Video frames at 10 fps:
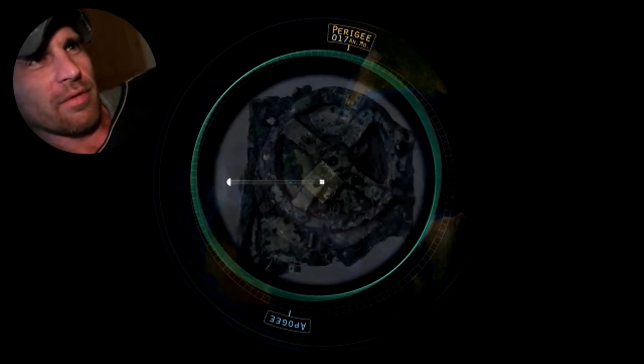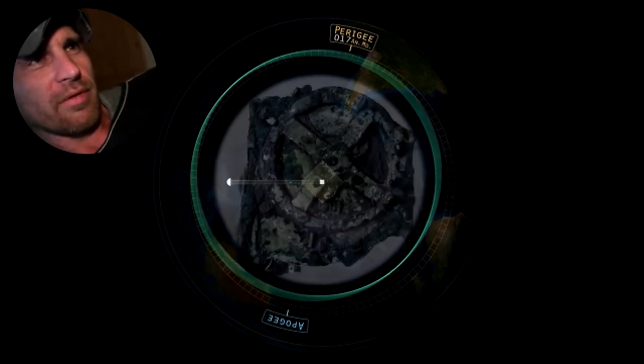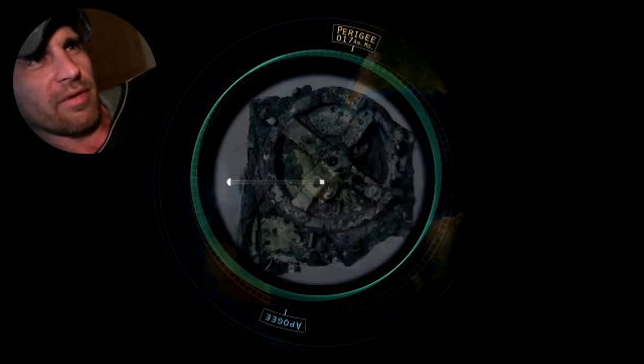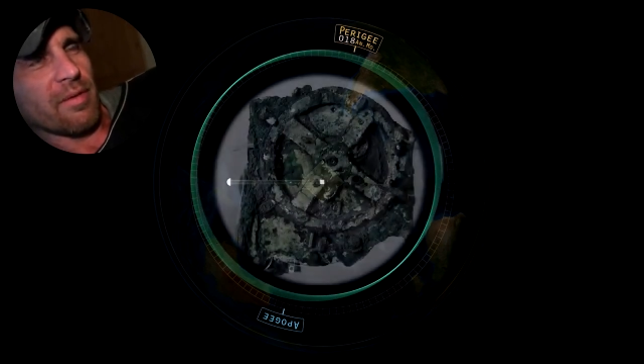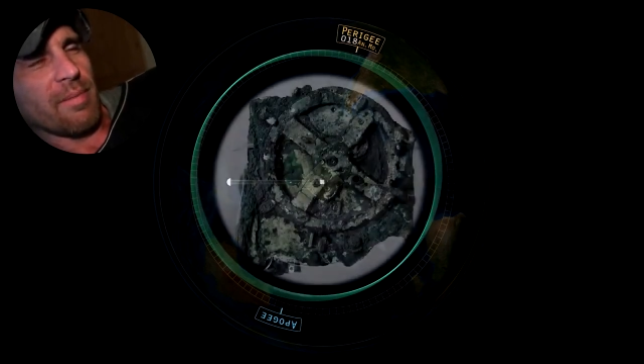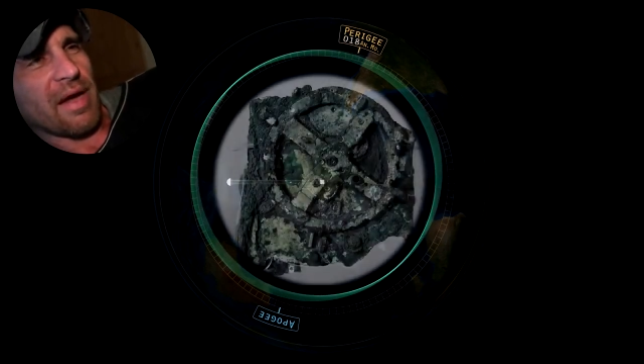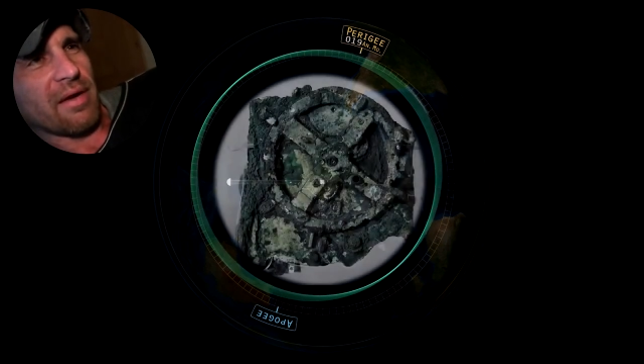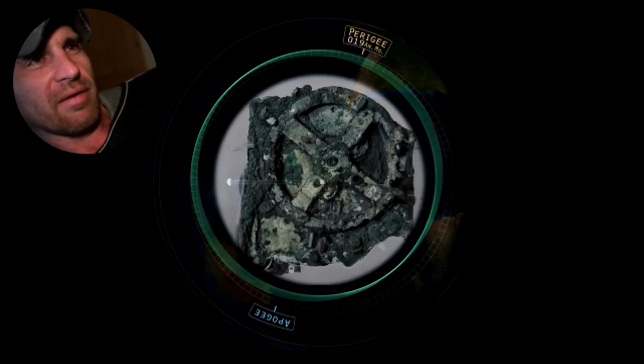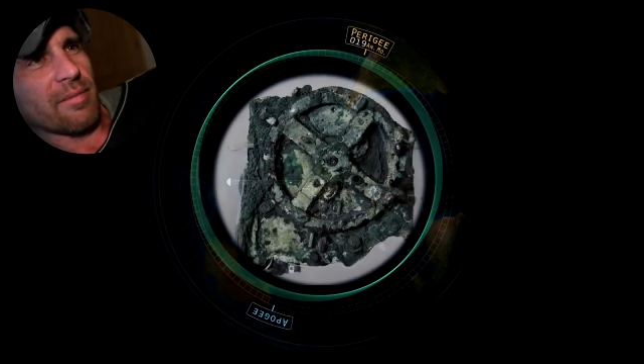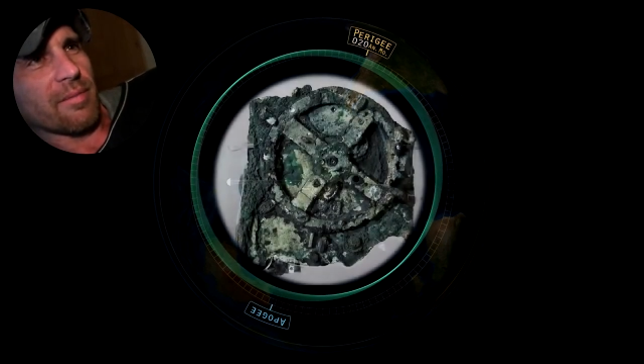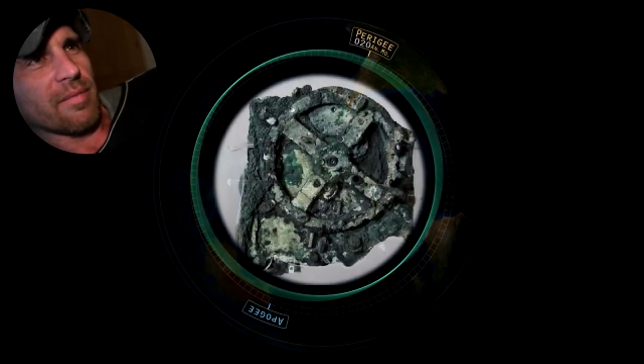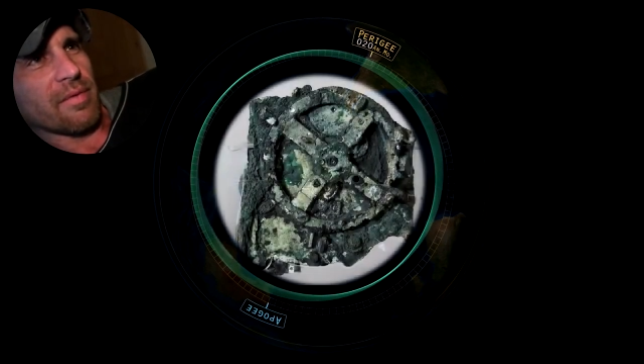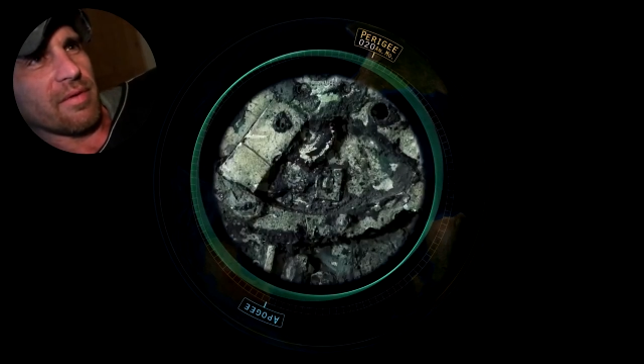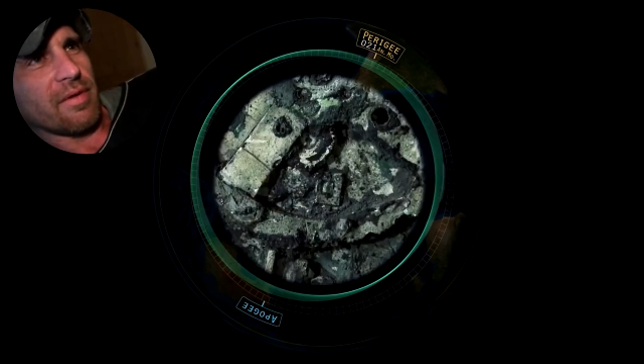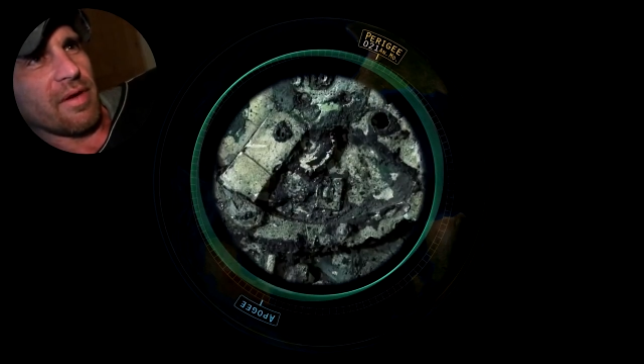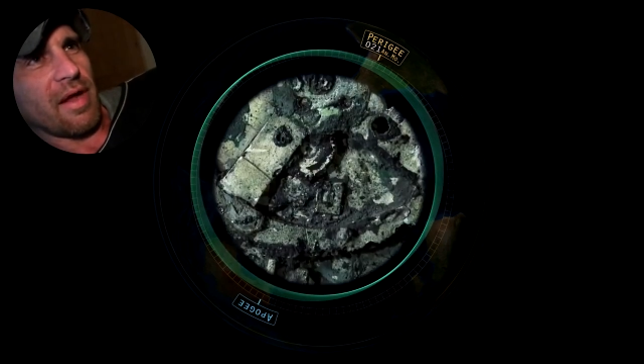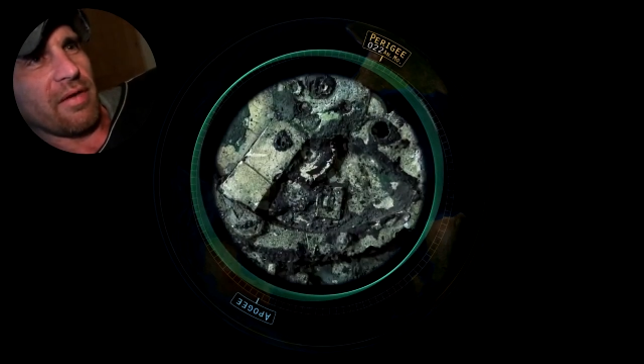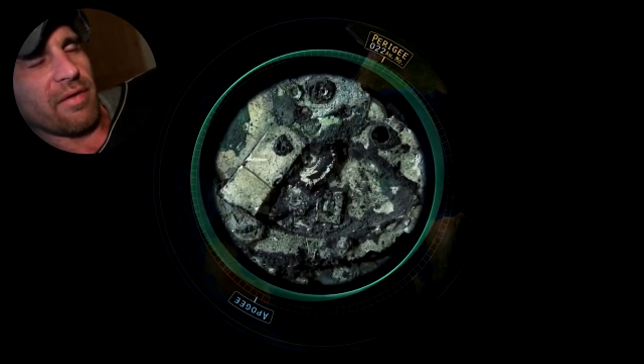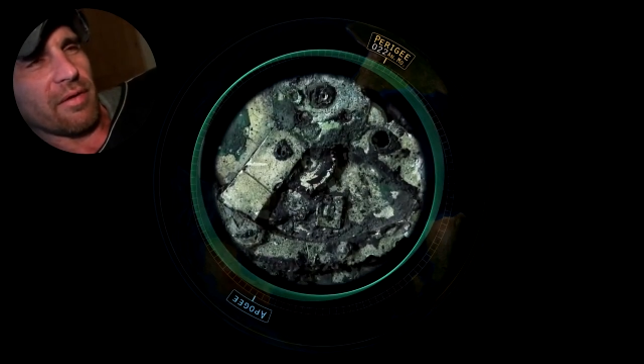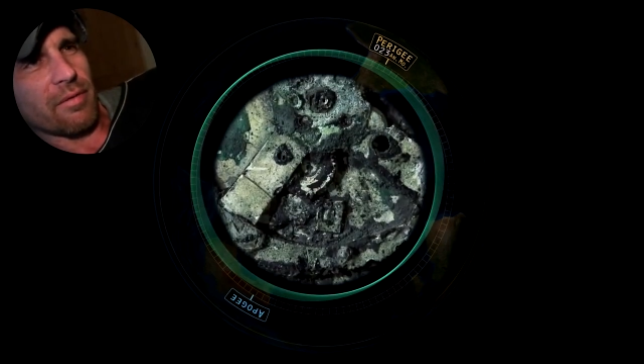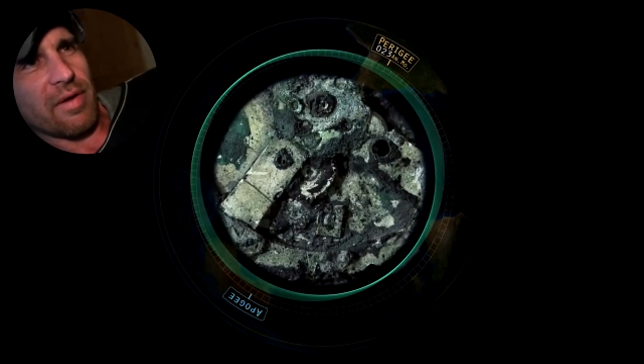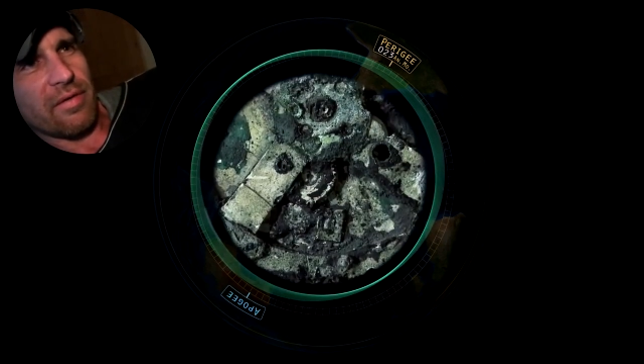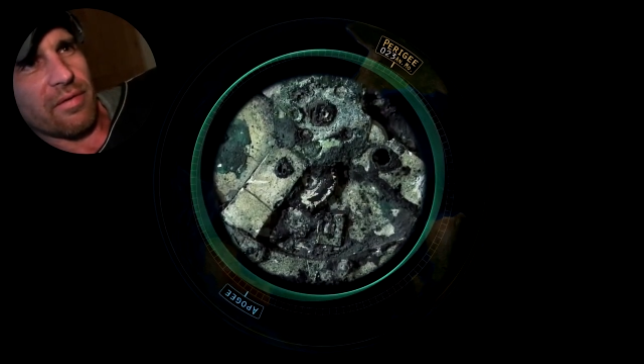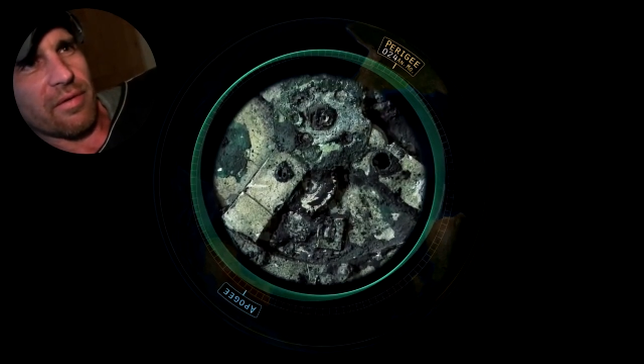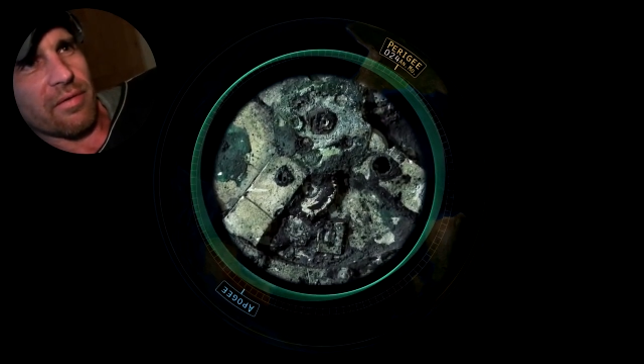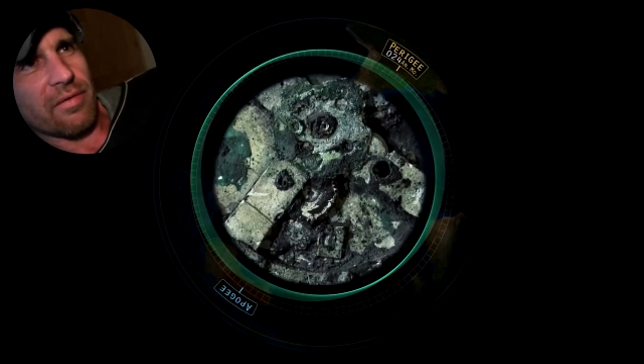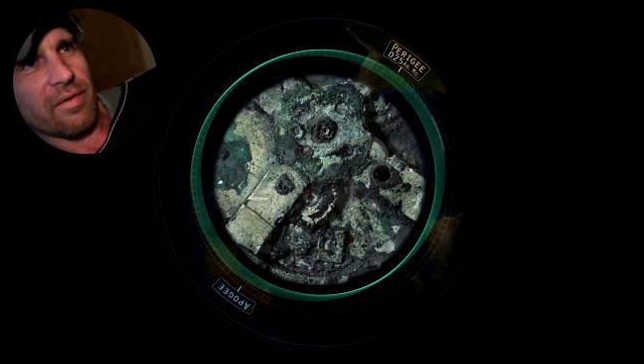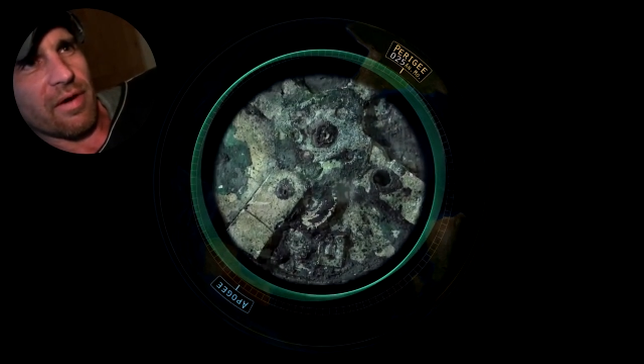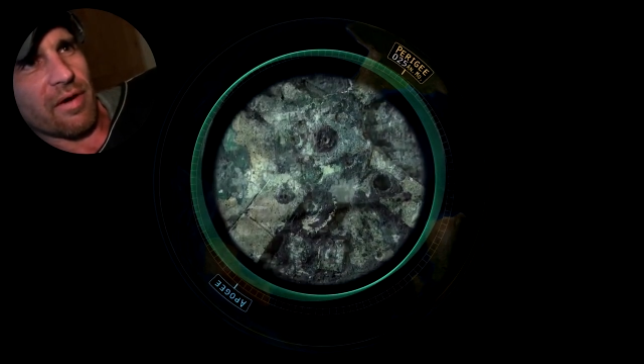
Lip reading: There's a mechanism the ancient Greeks used.